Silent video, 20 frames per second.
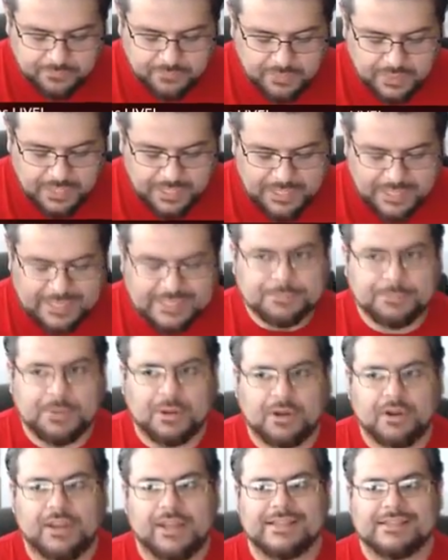
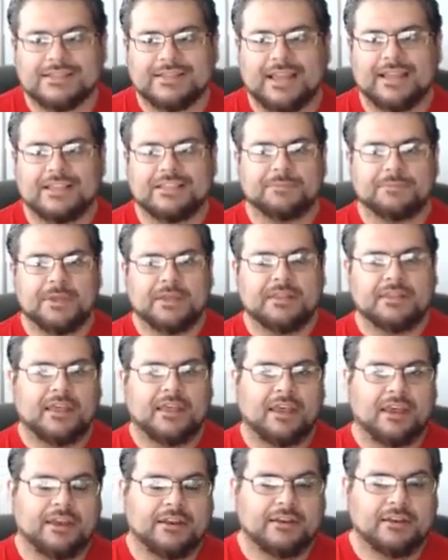experience has been
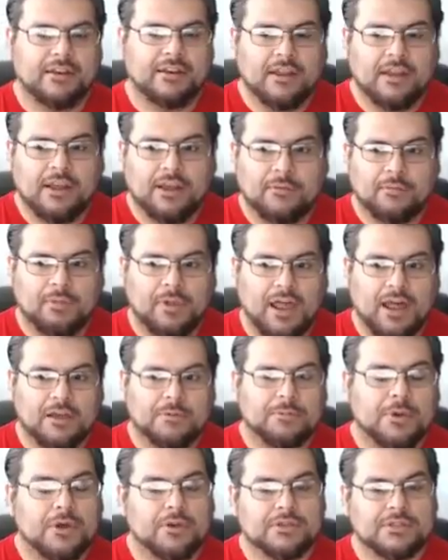that blog
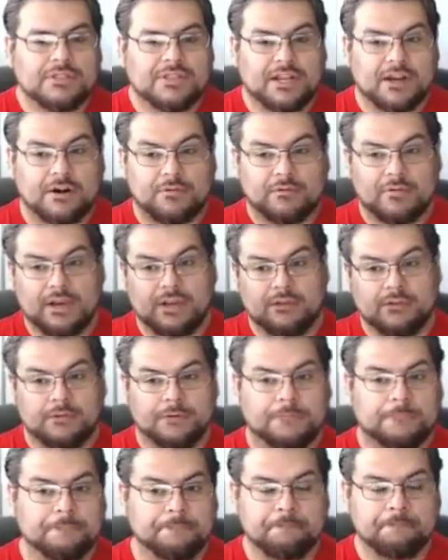posts that are written,
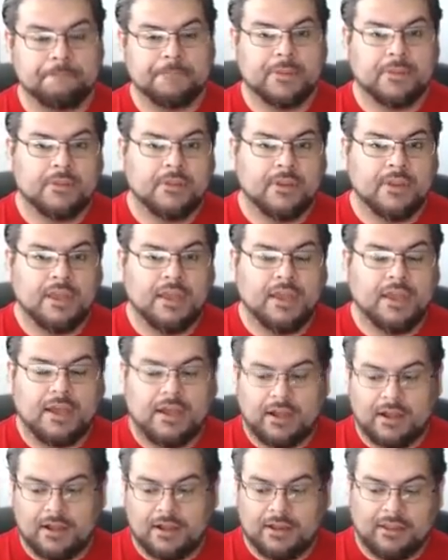
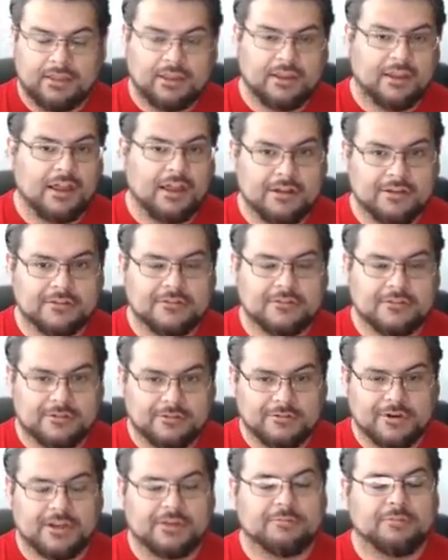uh, the long
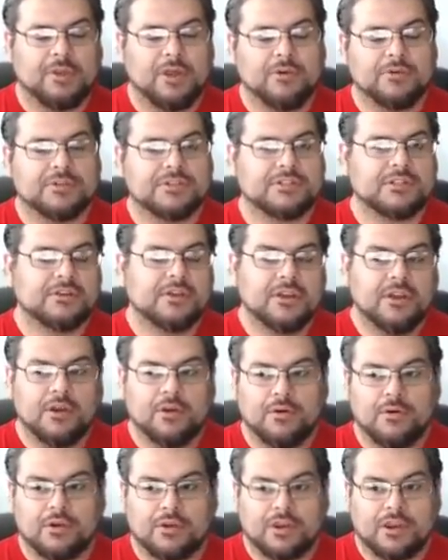written post,
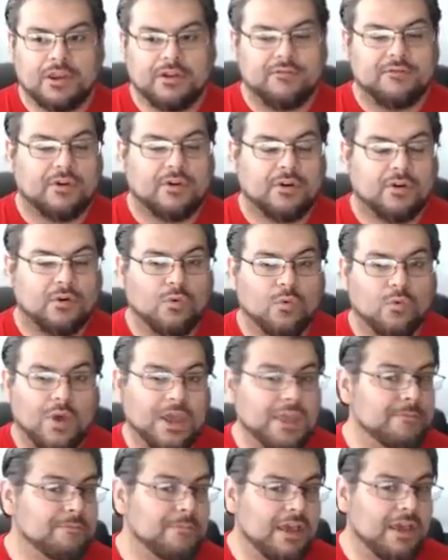convert way
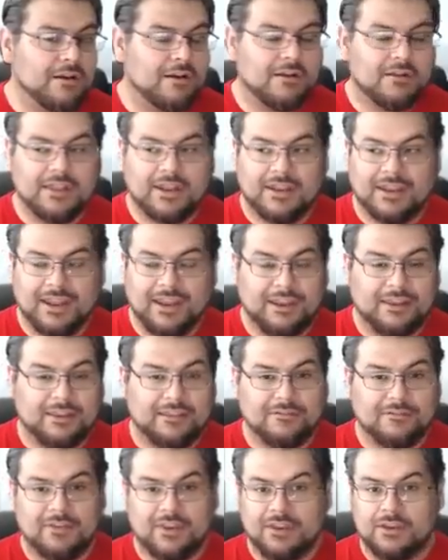better than any of the
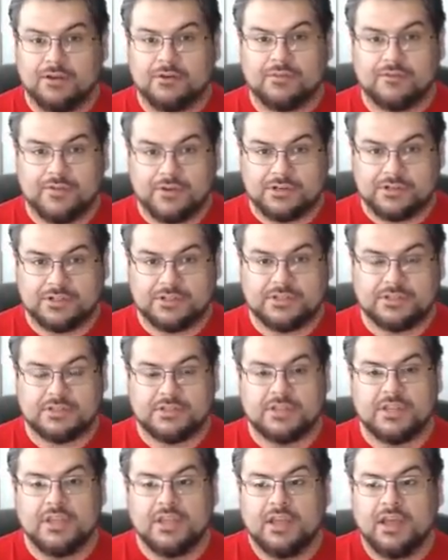video versions.
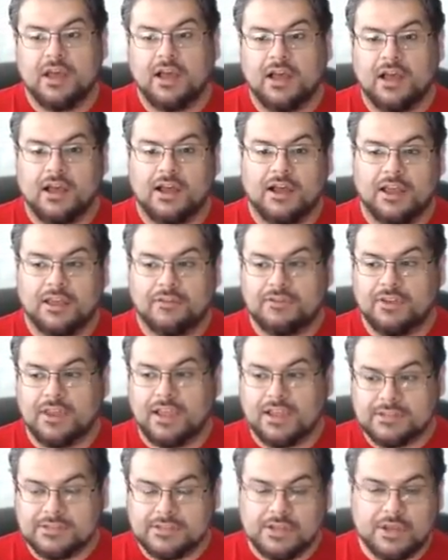Uh, if you
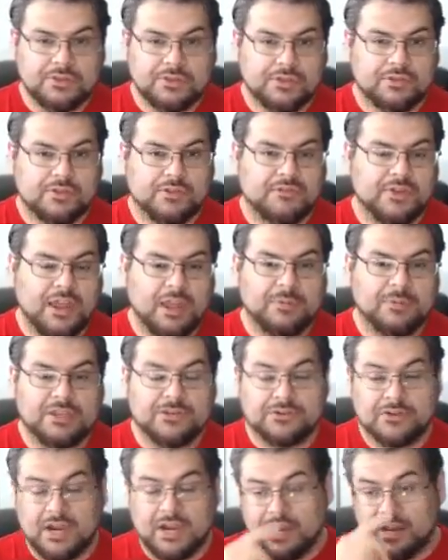guys go through the V I P
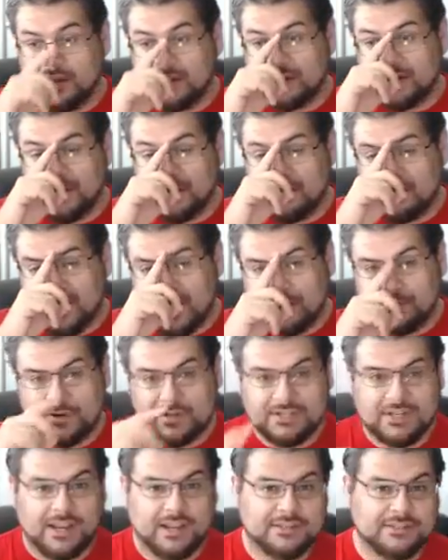training on native
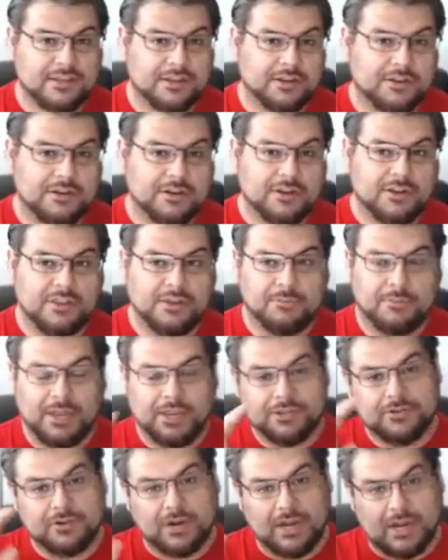advertising under the My
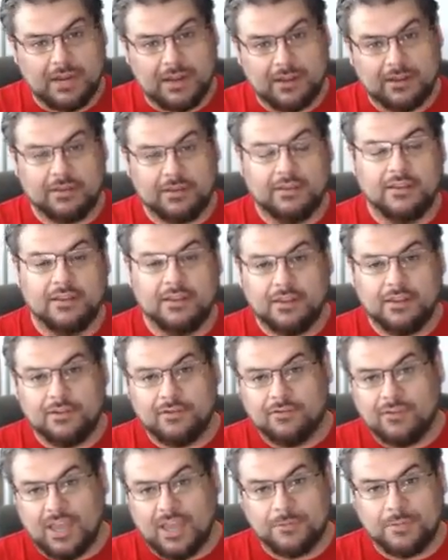Training
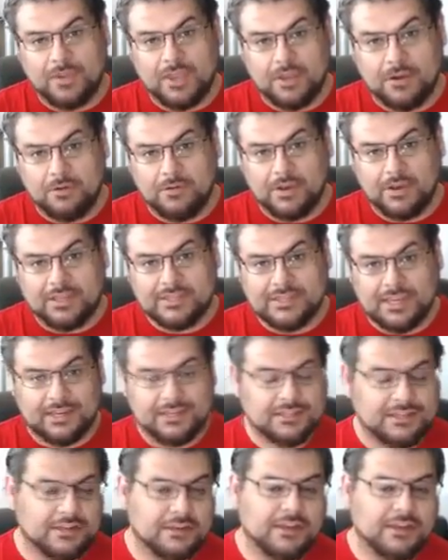V I P Only section,